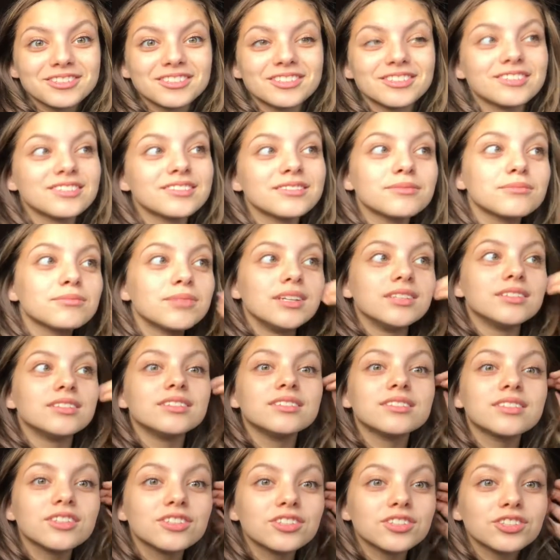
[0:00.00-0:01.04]
the
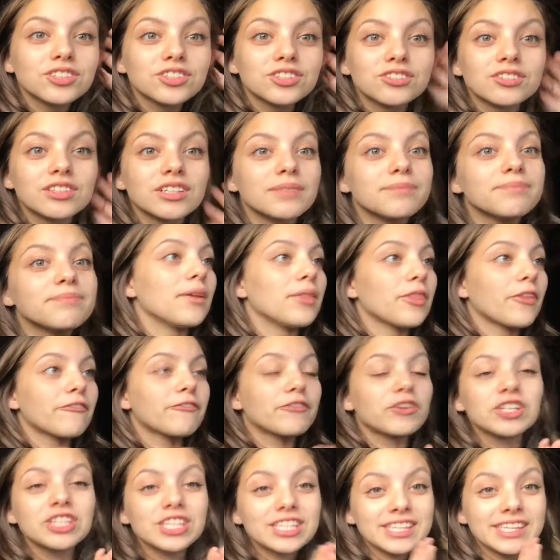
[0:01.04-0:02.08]
presents under the tree. The
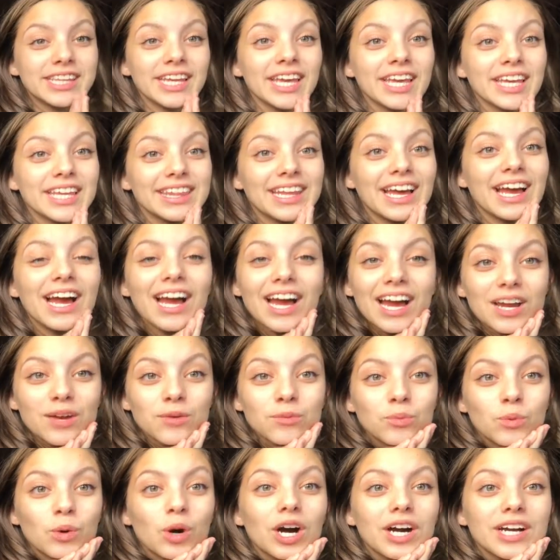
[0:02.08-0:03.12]
first thing that I
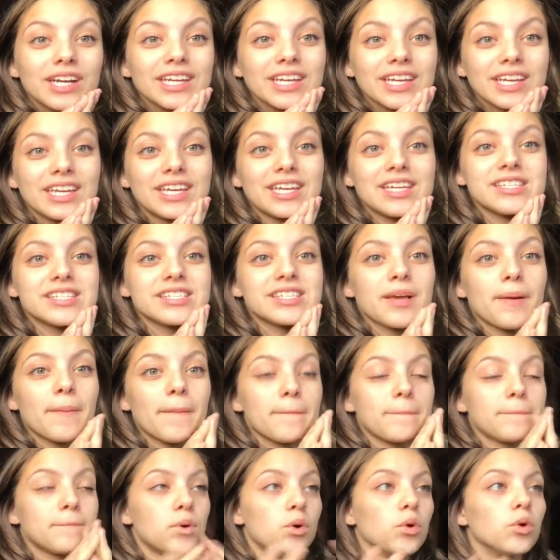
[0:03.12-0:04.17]
want is
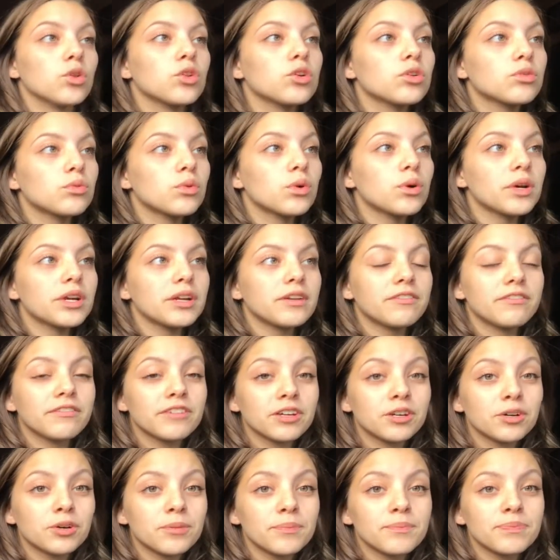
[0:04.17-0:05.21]
Polaroid
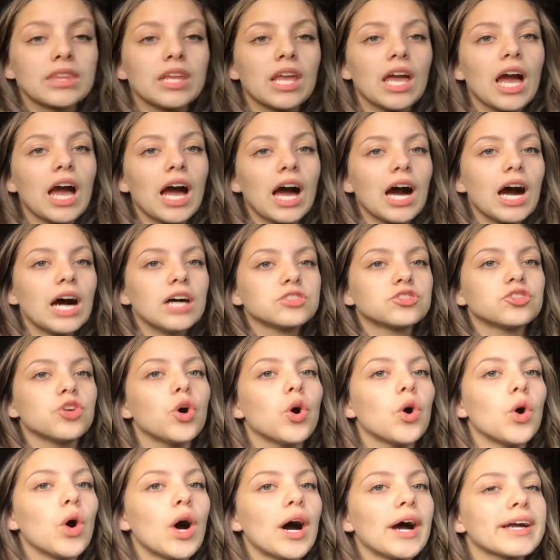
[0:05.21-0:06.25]
film.
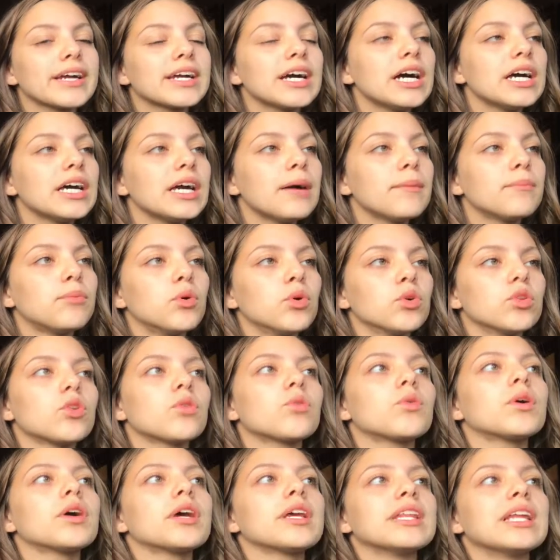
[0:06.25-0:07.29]
So I got a
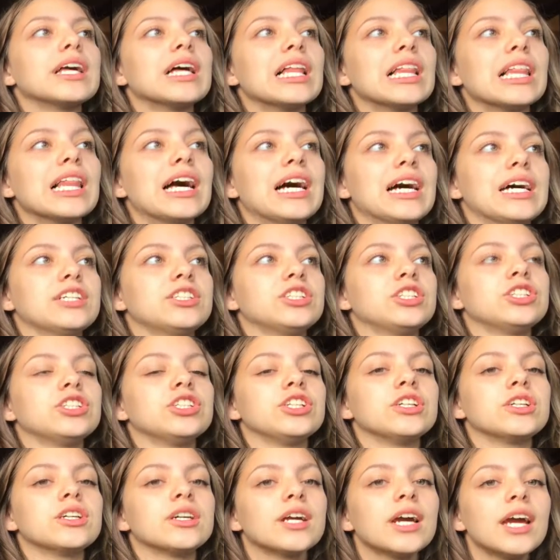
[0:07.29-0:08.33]
Polaroid last
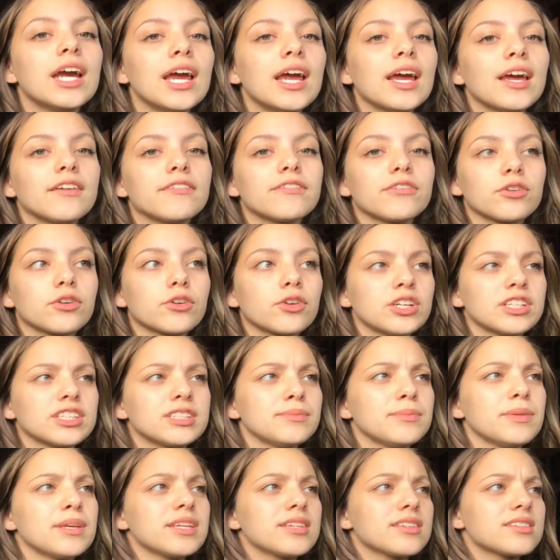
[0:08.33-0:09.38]
year for
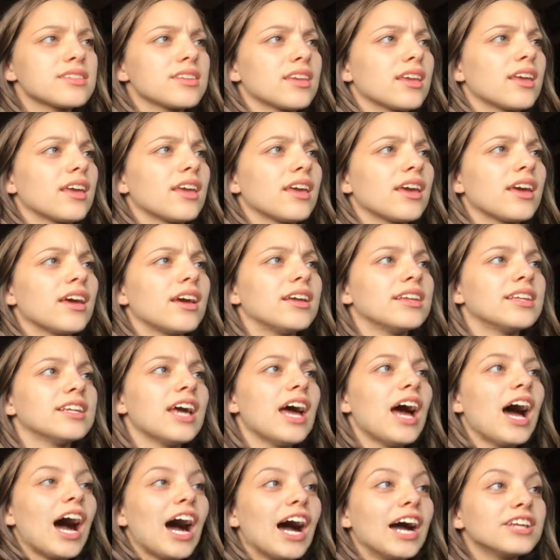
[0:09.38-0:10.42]
Christmas, and
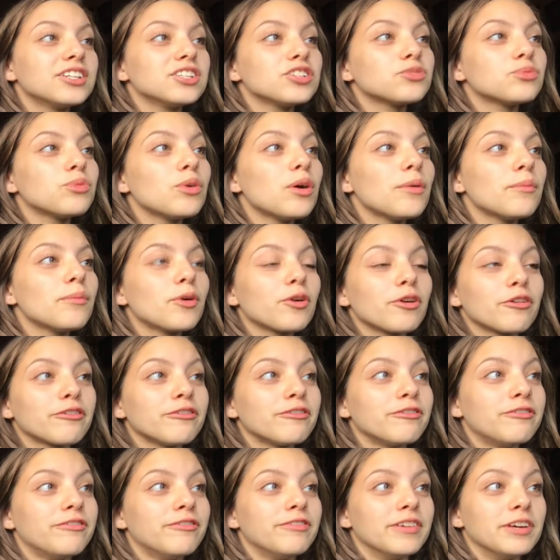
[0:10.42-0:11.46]
I just want more
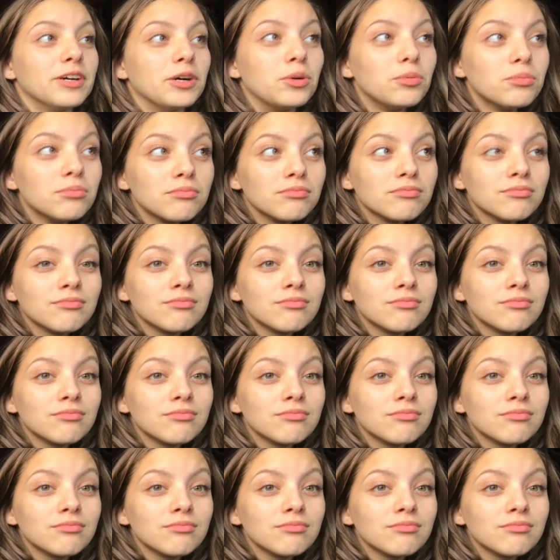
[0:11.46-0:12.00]
film